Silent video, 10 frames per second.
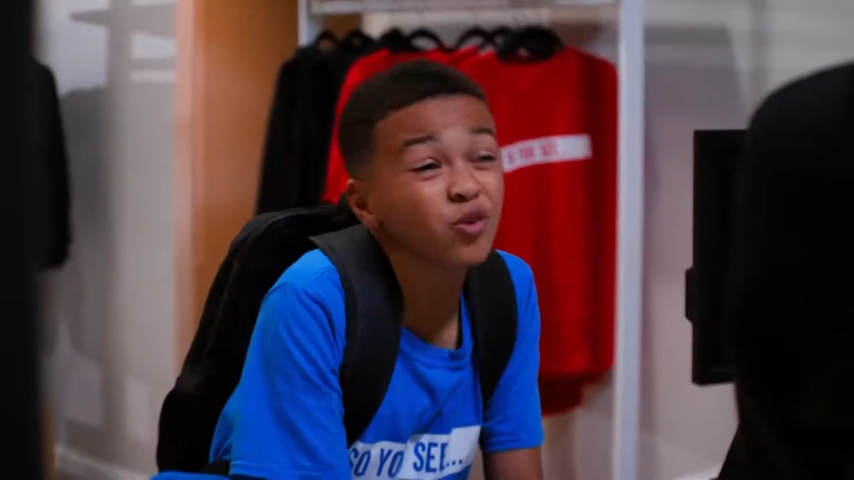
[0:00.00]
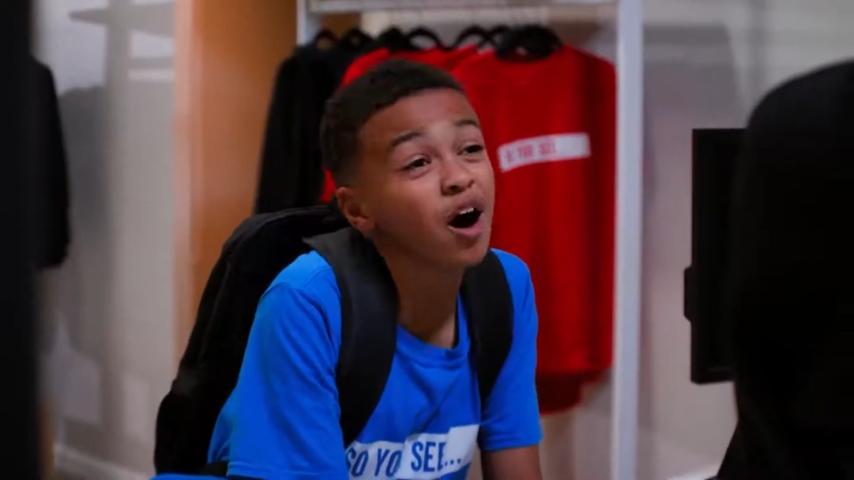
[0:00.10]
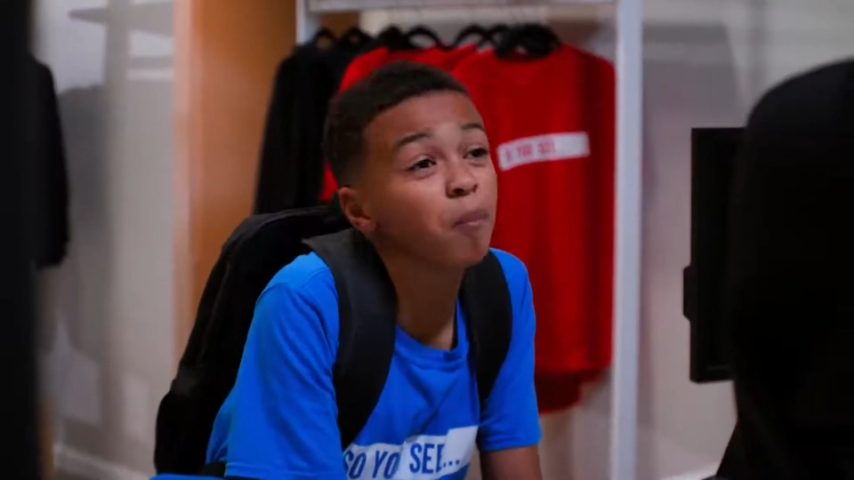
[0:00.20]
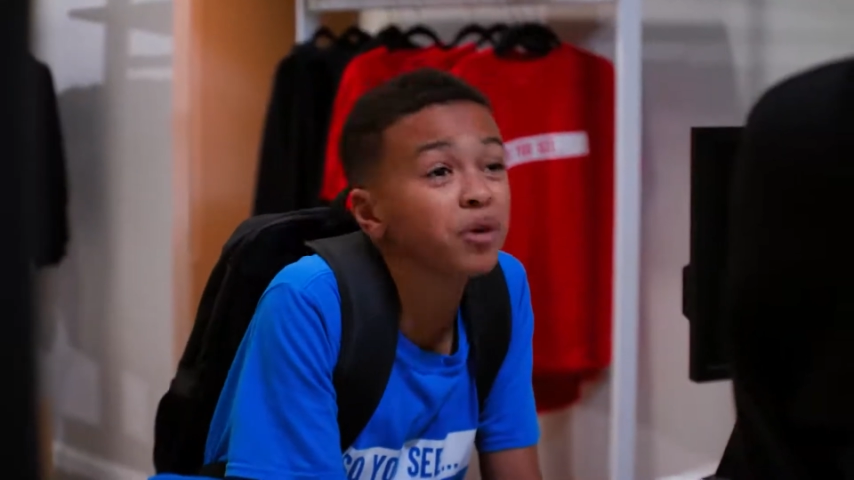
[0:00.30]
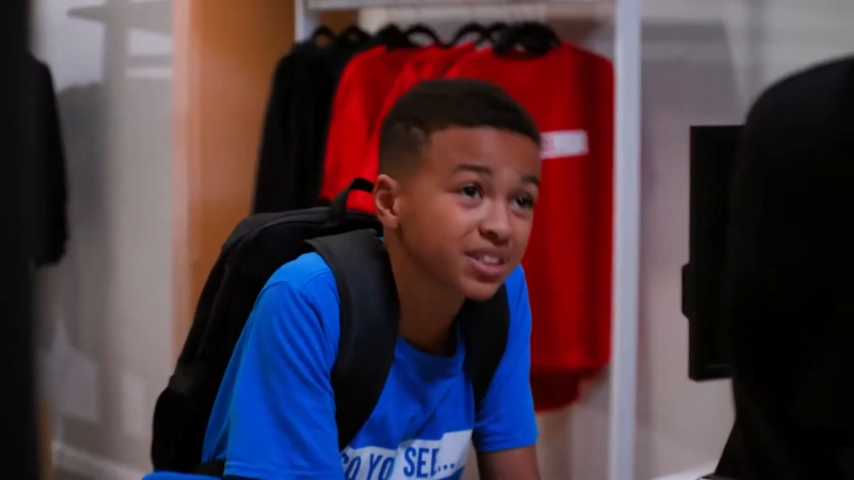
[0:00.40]
you
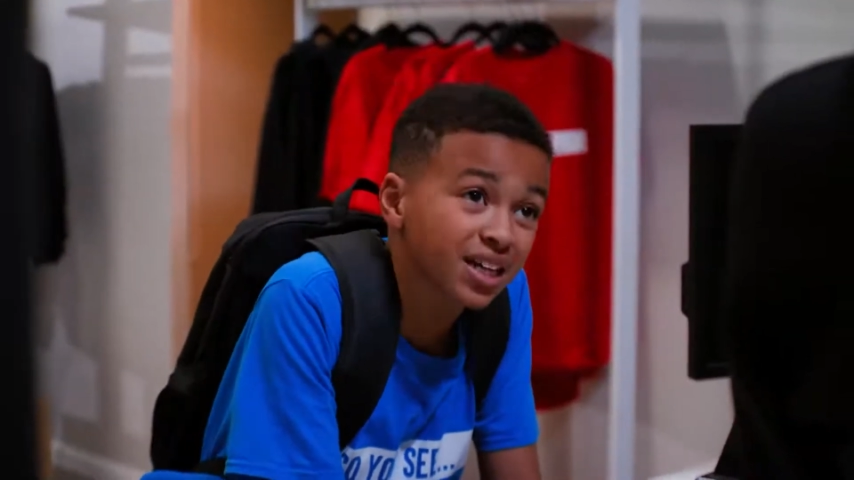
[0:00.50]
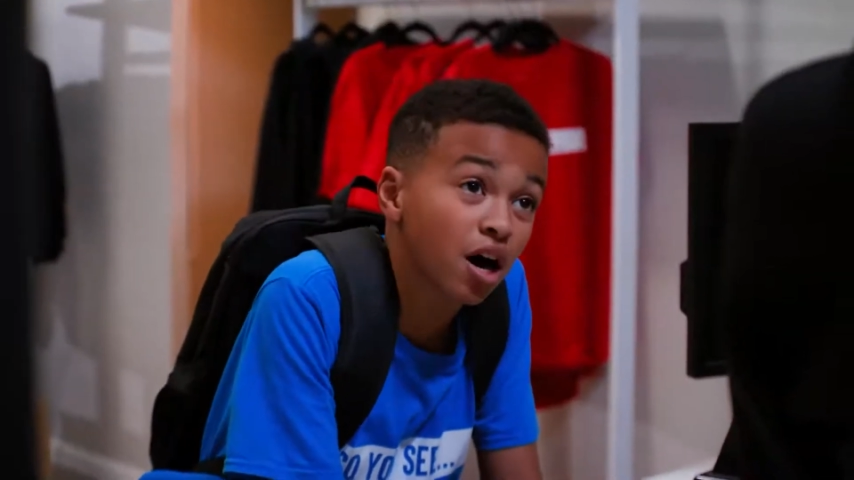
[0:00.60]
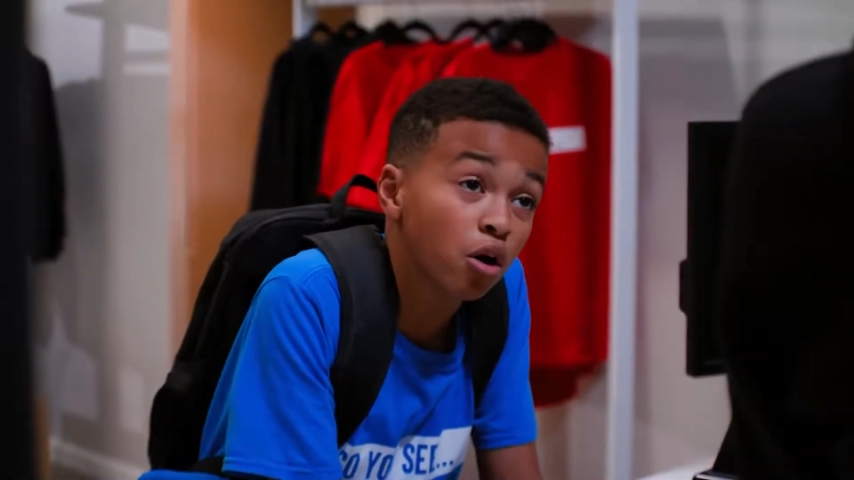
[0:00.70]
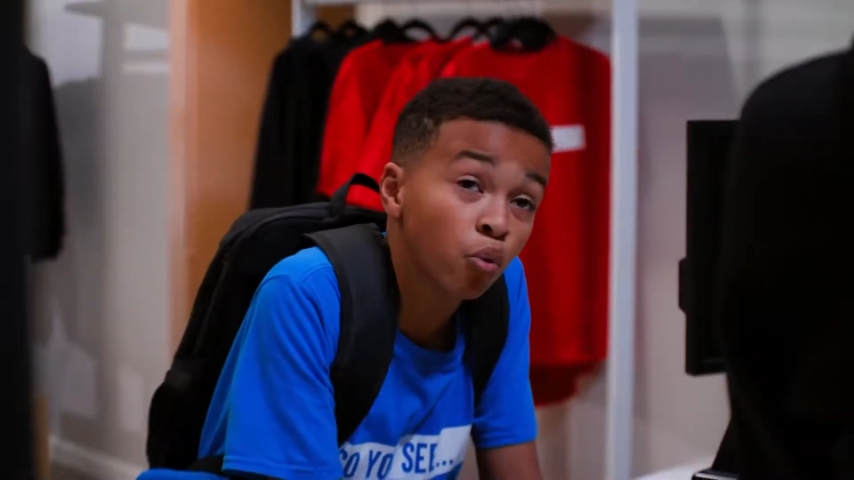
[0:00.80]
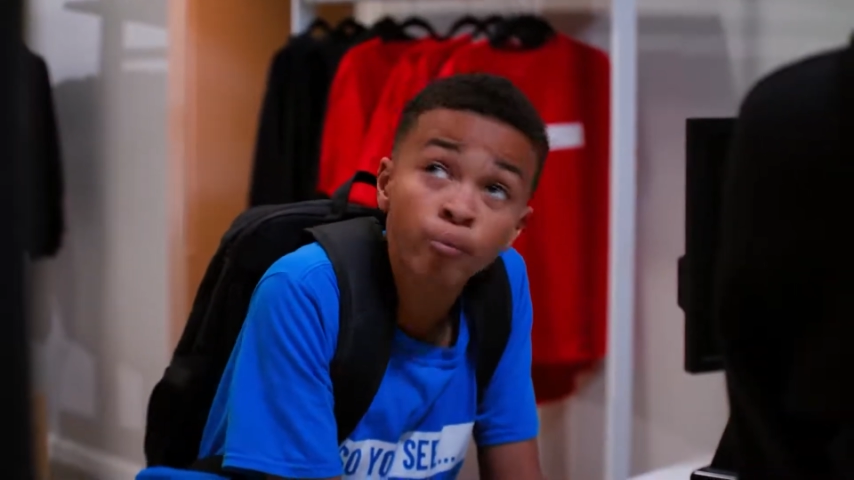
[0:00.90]
help us
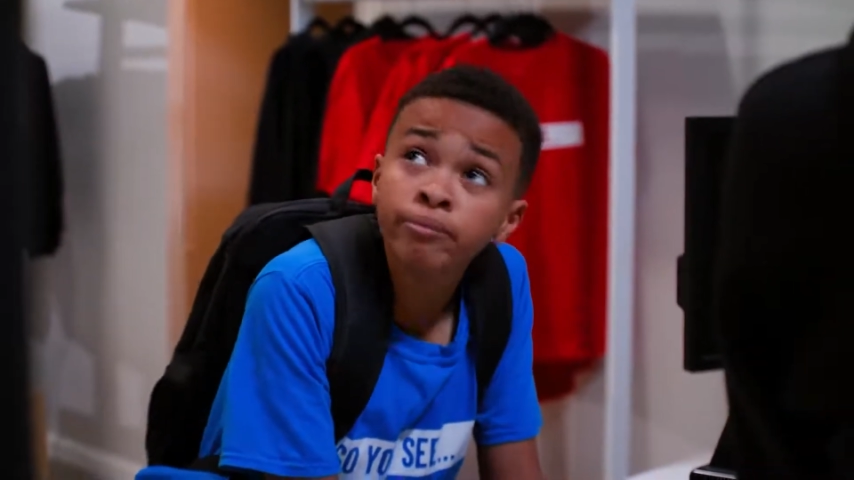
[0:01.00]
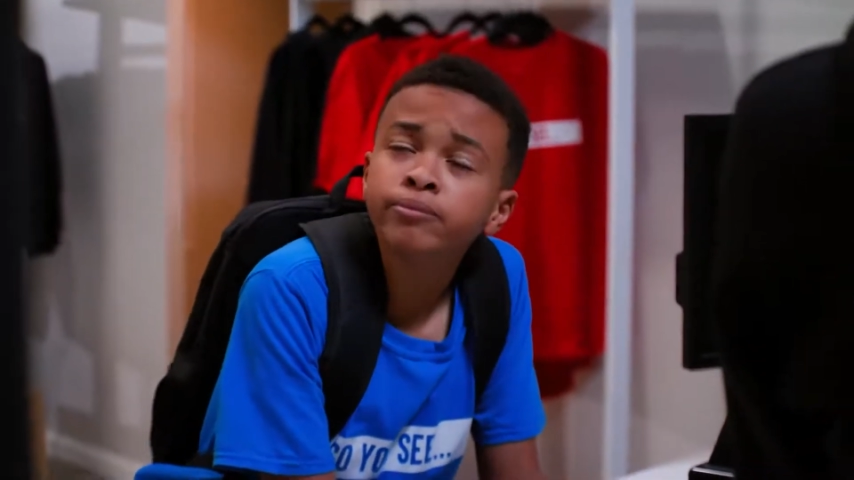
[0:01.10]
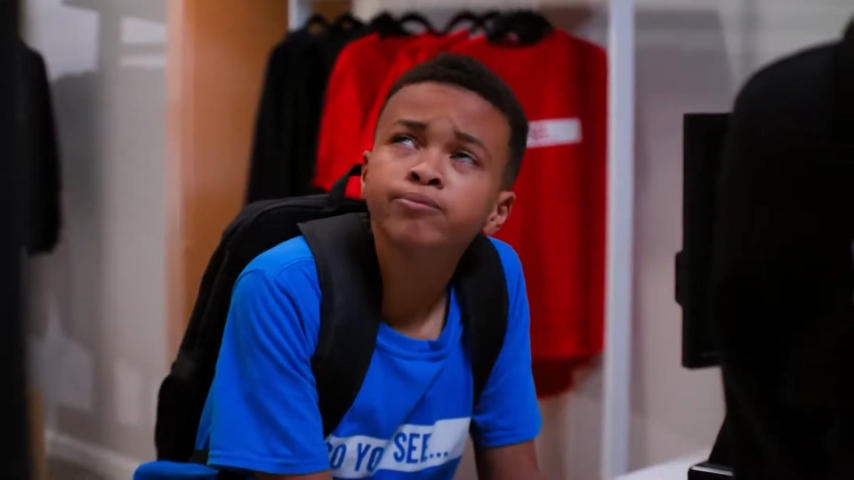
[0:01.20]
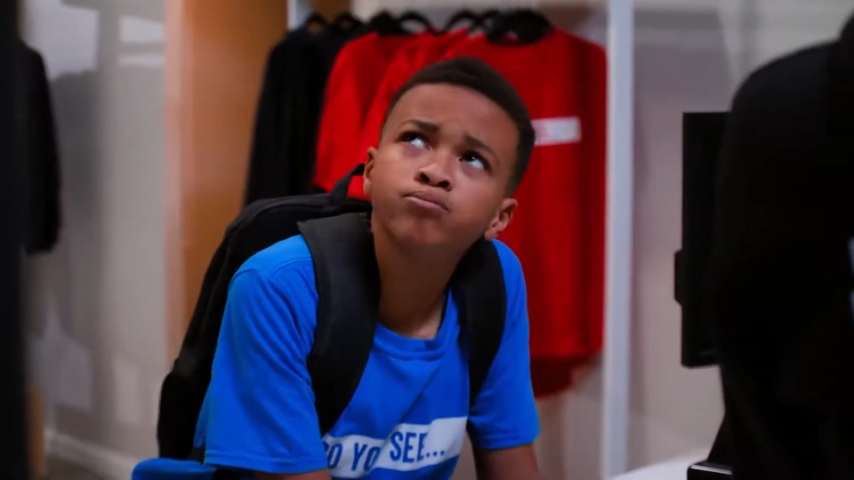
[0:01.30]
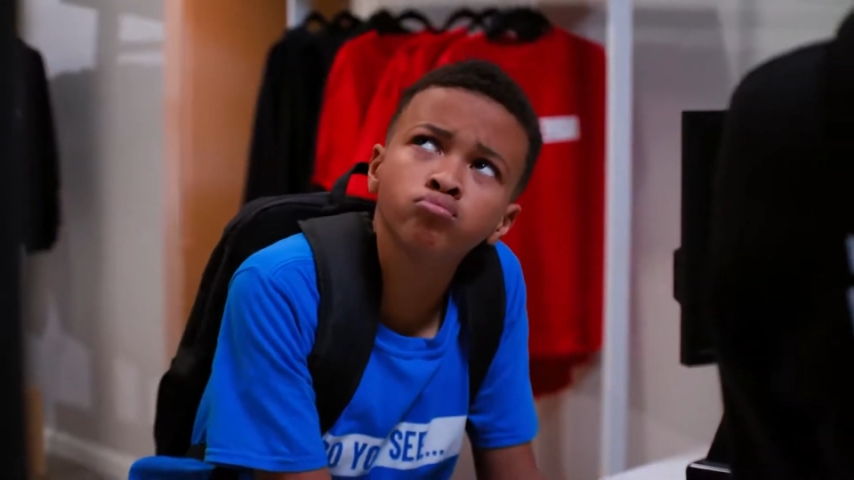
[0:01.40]
out?
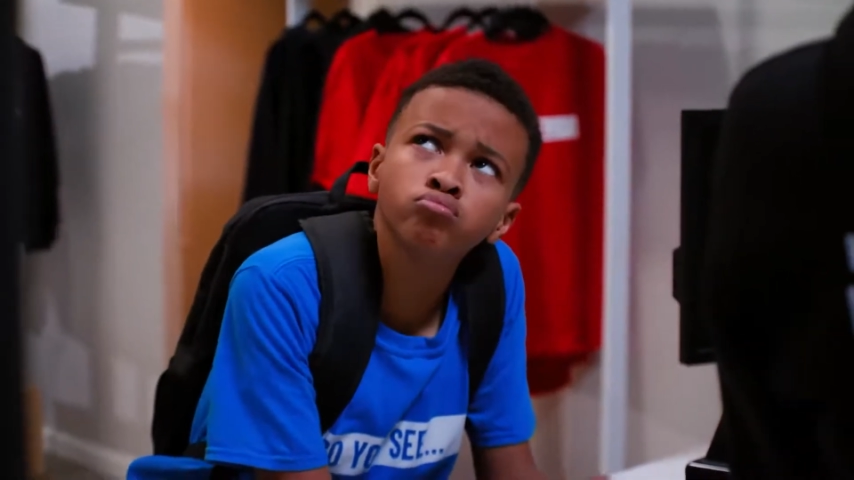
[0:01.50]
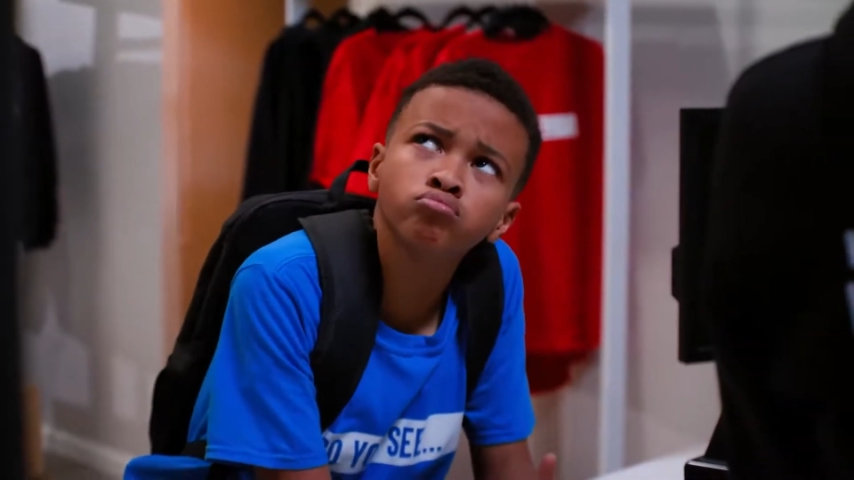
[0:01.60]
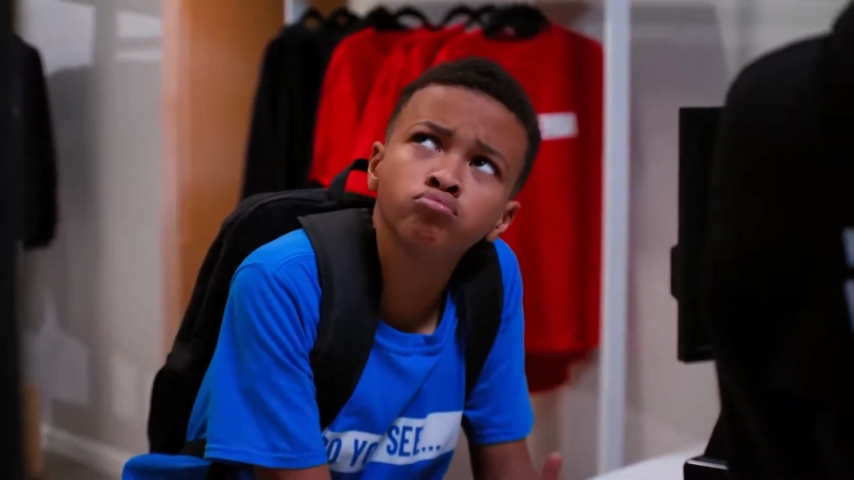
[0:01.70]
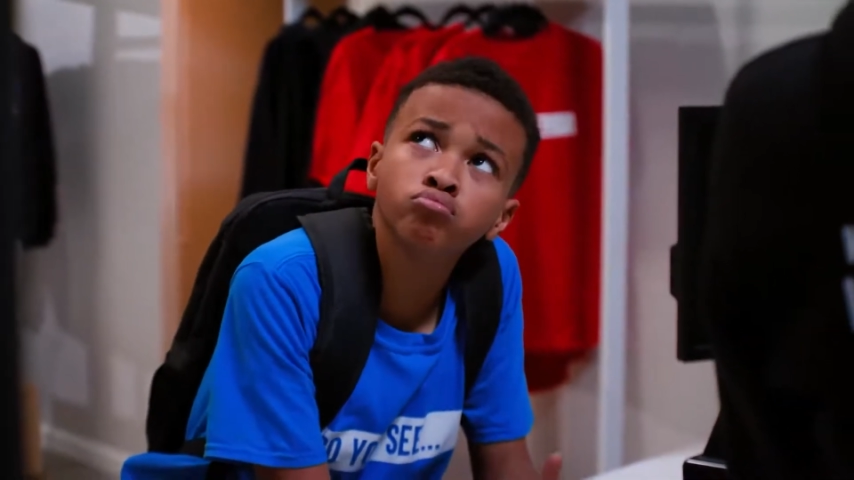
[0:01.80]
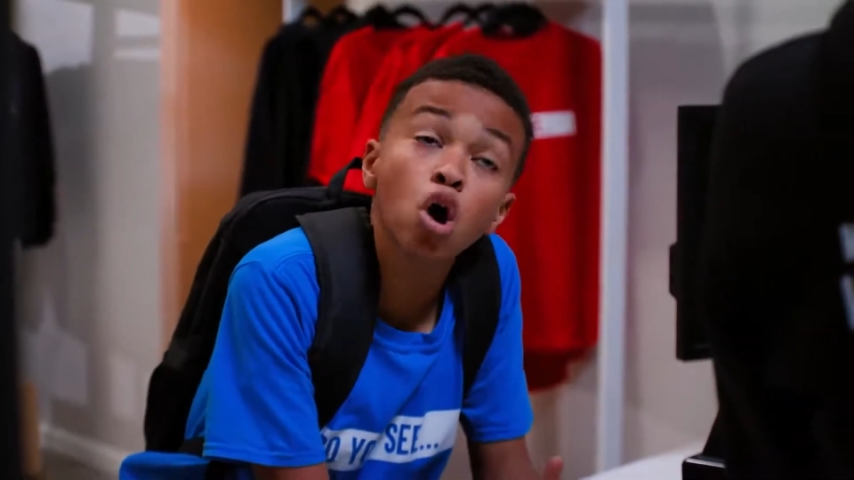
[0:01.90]

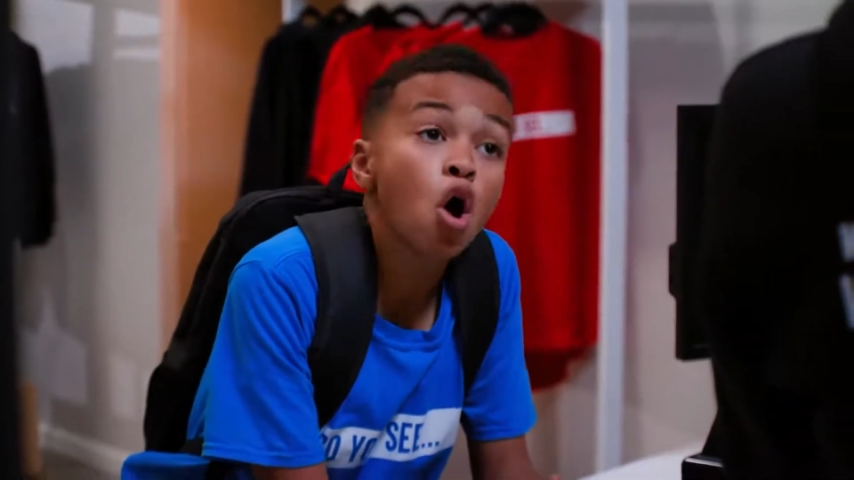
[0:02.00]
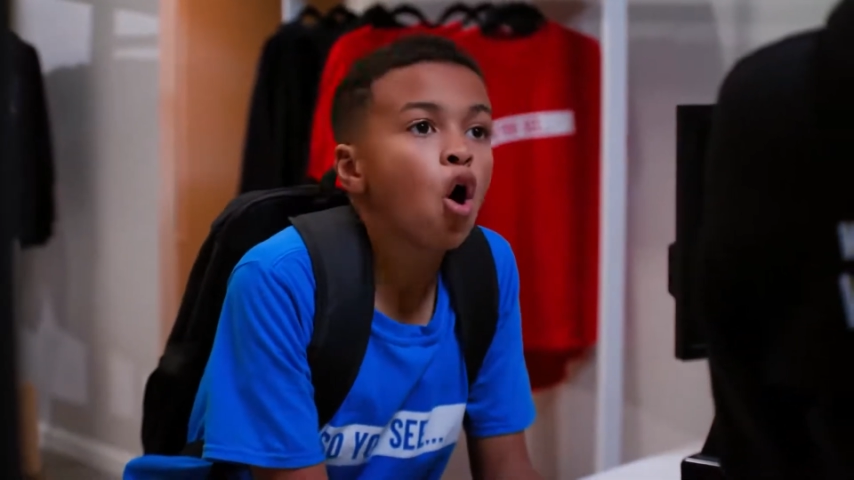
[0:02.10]
Hmm,